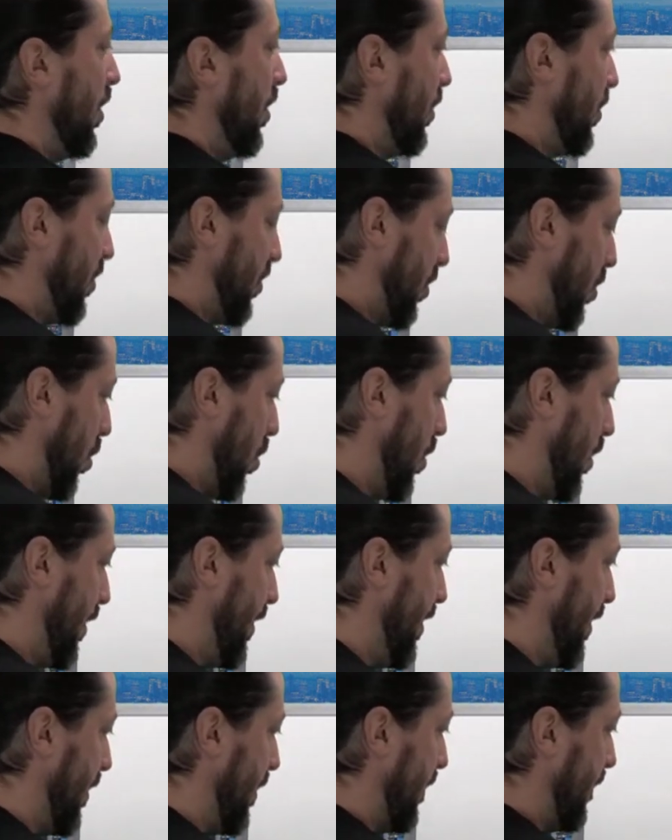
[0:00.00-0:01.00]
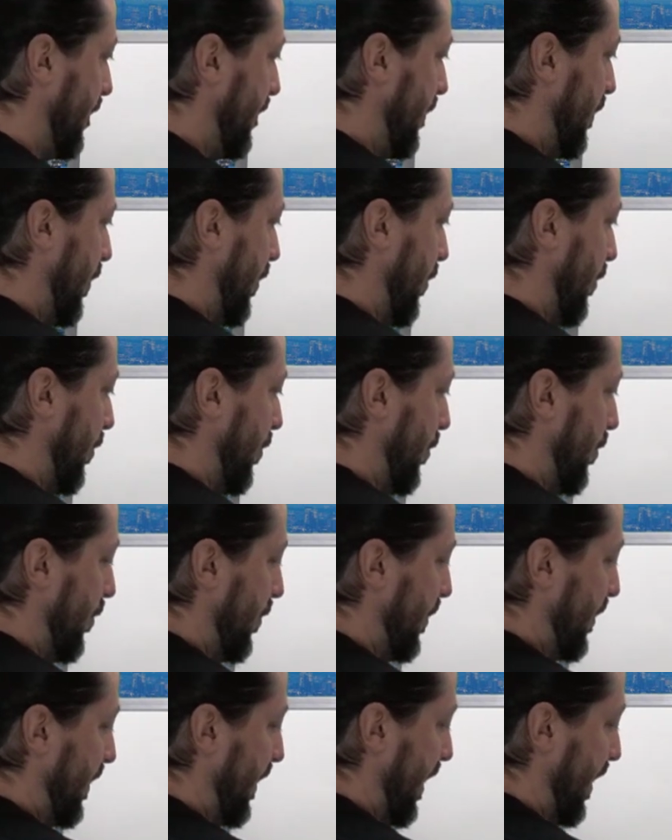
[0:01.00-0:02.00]
score here of 2,
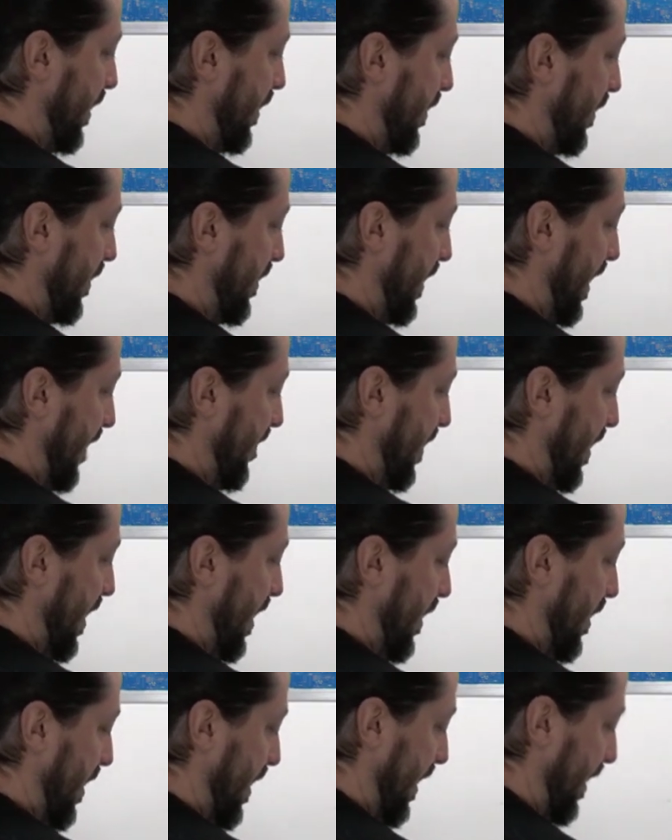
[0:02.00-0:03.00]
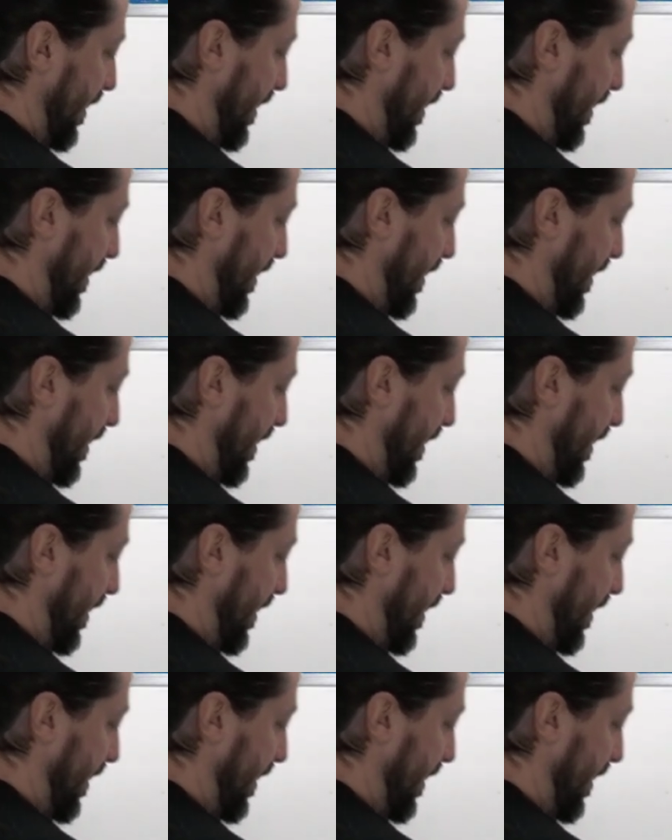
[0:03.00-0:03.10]
6, 7, 8, 9,